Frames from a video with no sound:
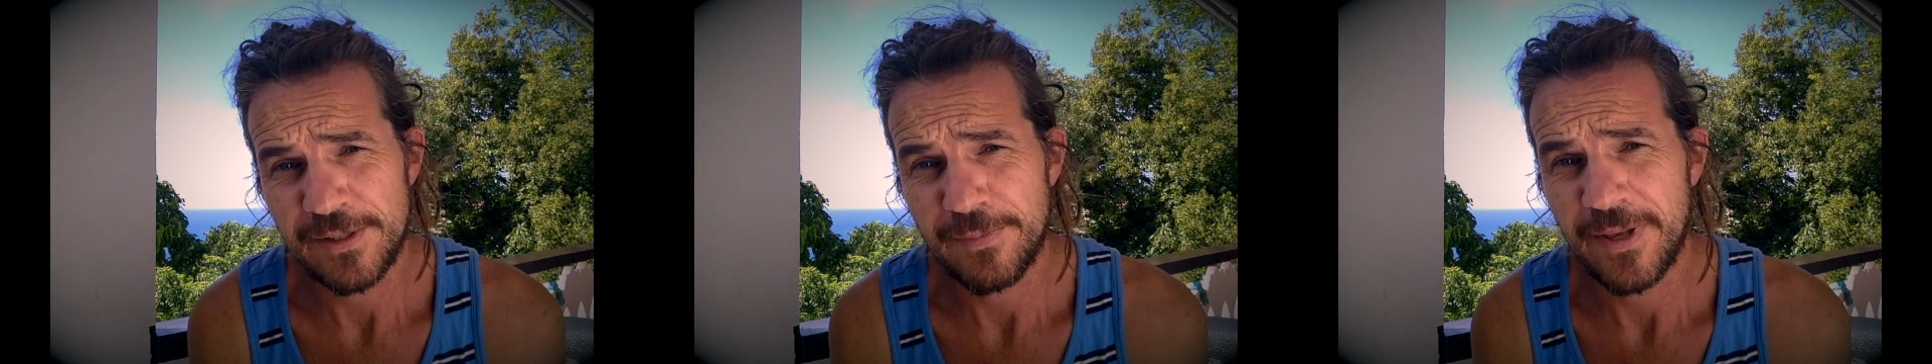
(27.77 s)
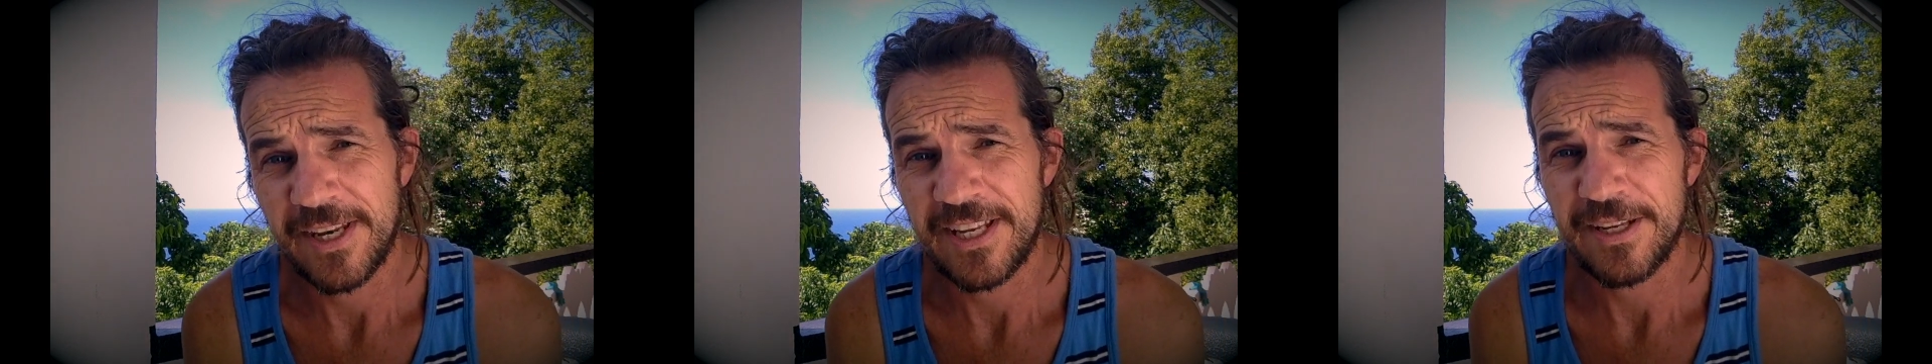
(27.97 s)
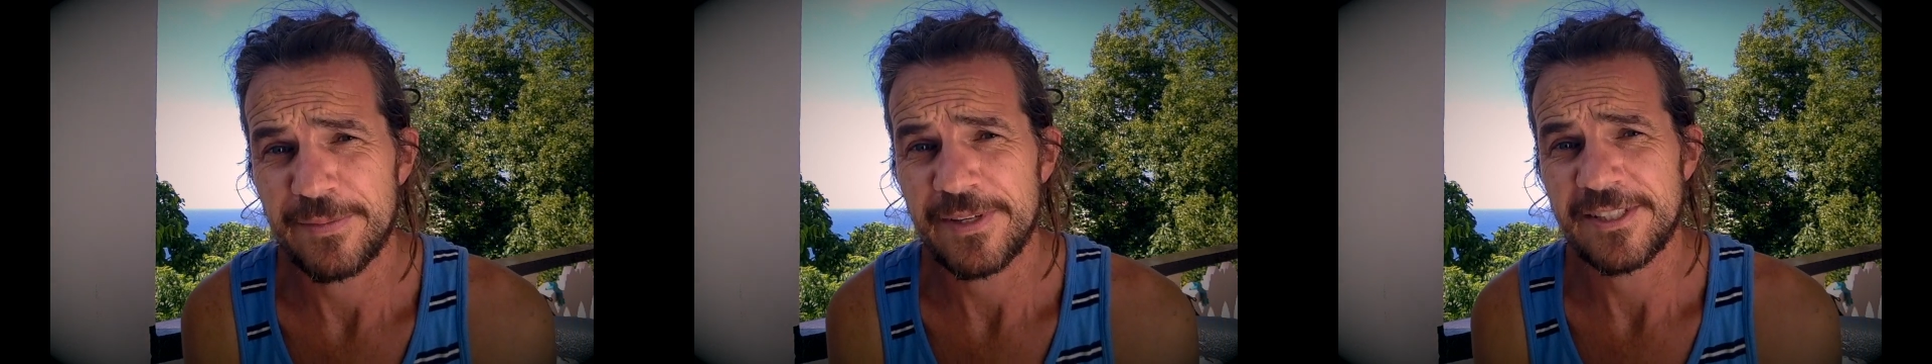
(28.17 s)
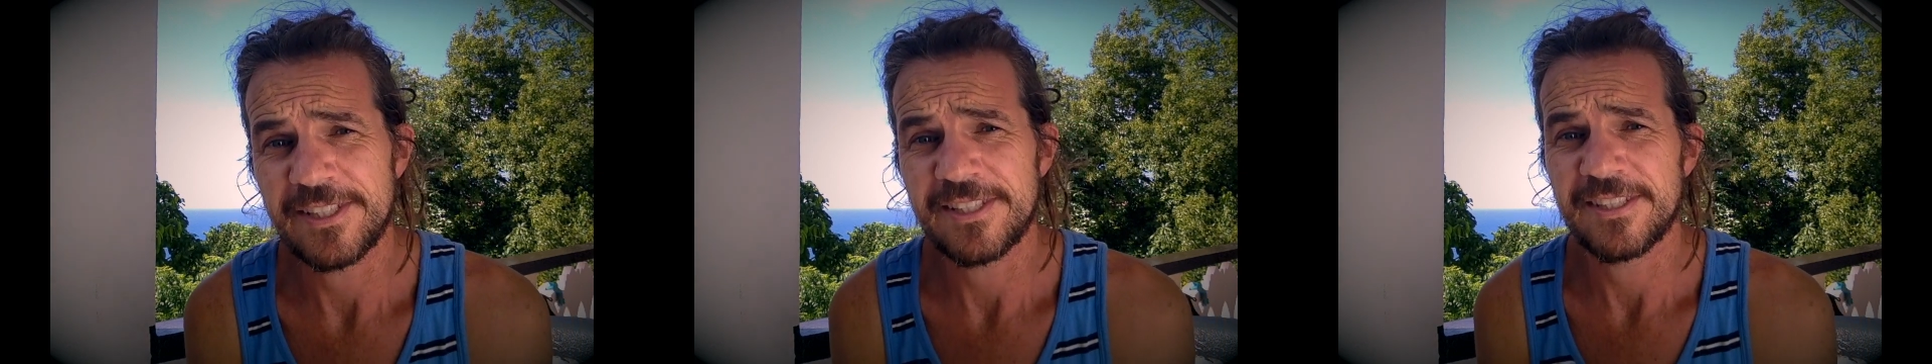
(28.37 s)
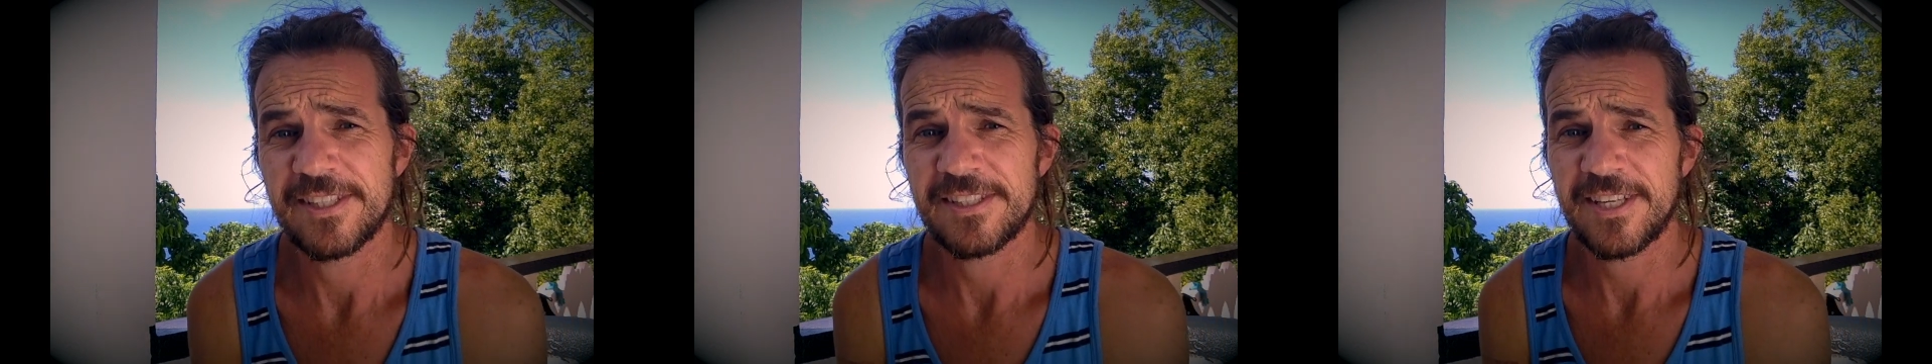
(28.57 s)
plenty of beaches
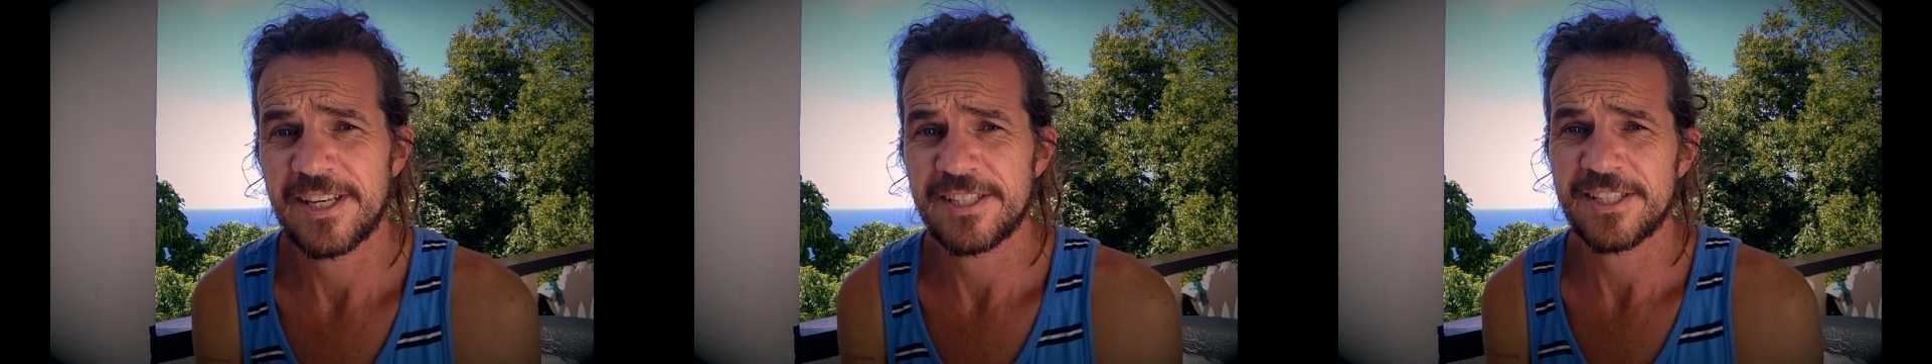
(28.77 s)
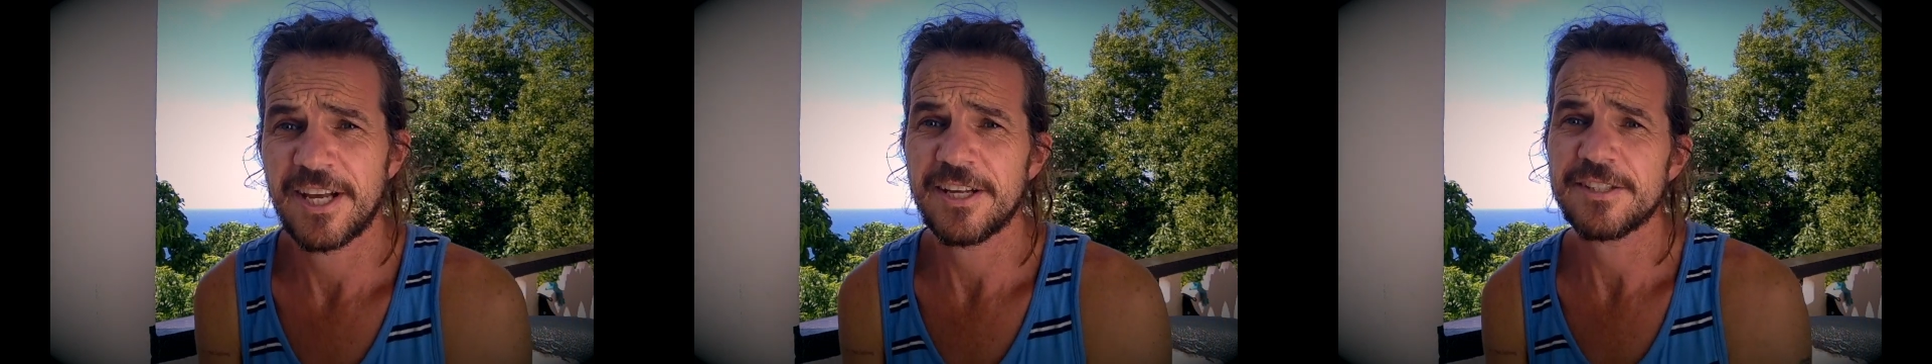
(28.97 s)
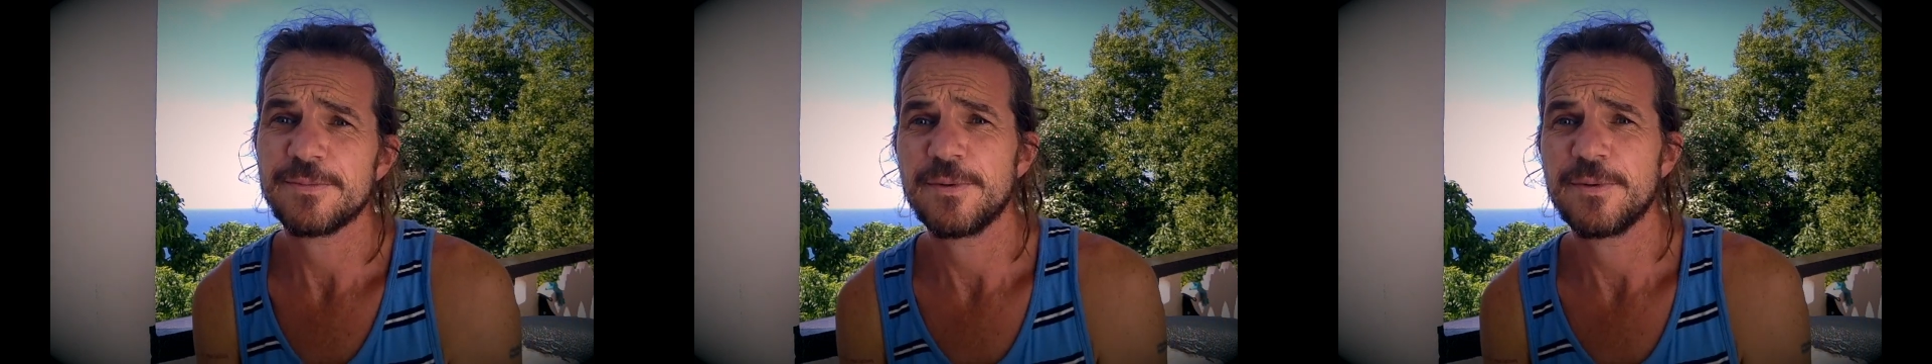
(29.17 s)
in the Seychelles,